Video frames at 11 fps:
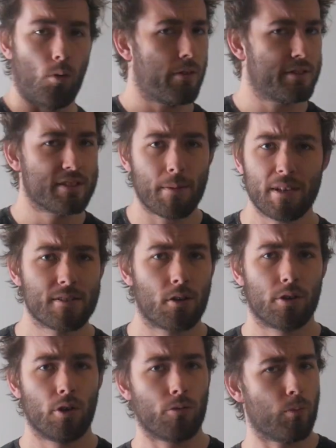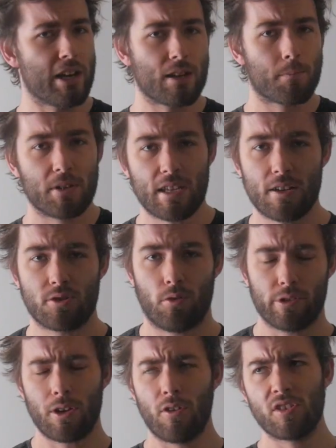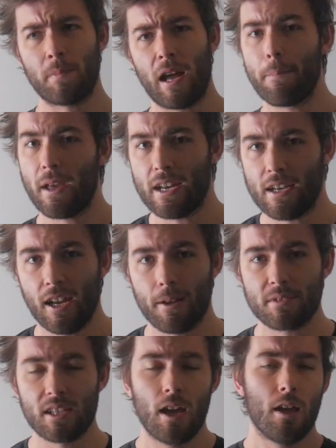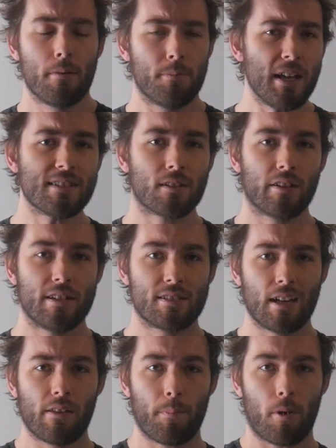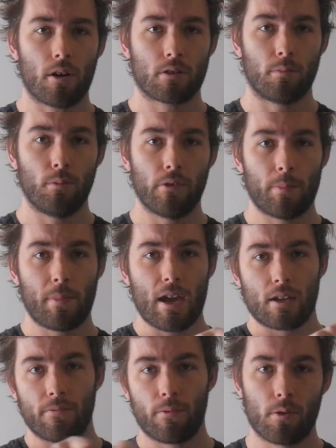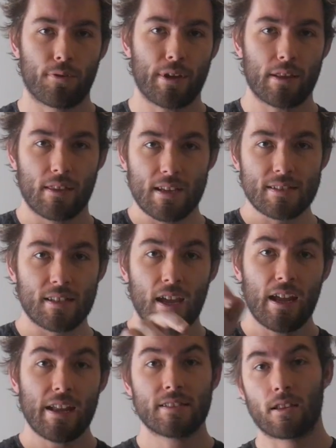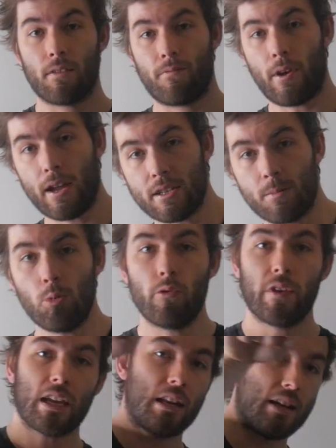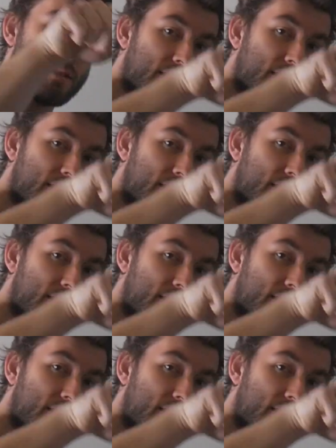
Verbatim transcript: or the semicircular ring potential. It goes by many names. But basically, instead of the particle moving back and forth like this, it's confined to moving in a